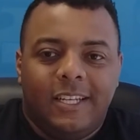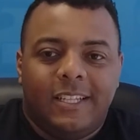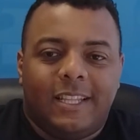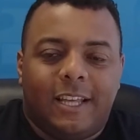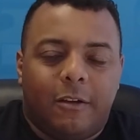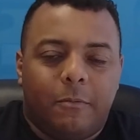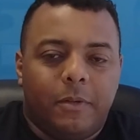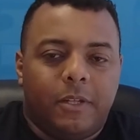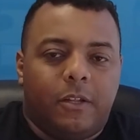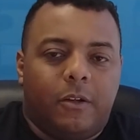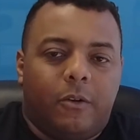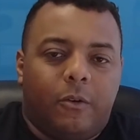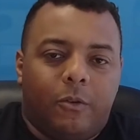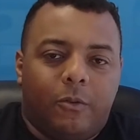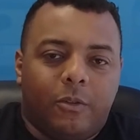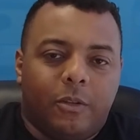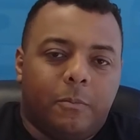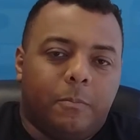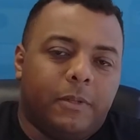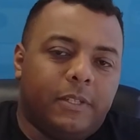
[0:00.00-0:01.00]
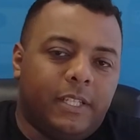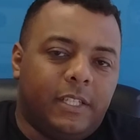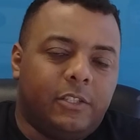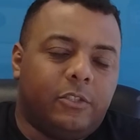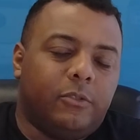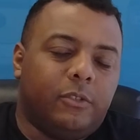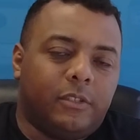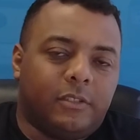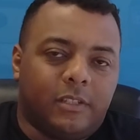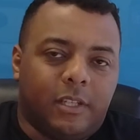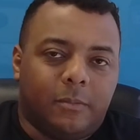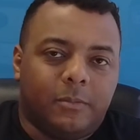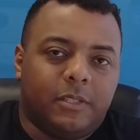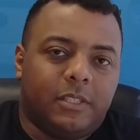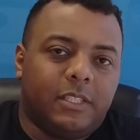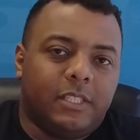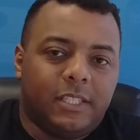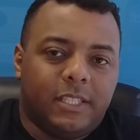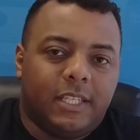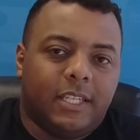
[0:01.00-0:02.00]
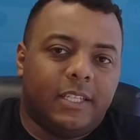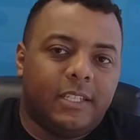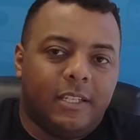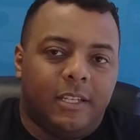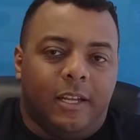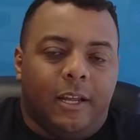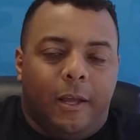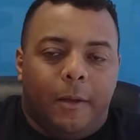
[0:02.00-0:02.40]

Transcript: That would be the only potential exception to that,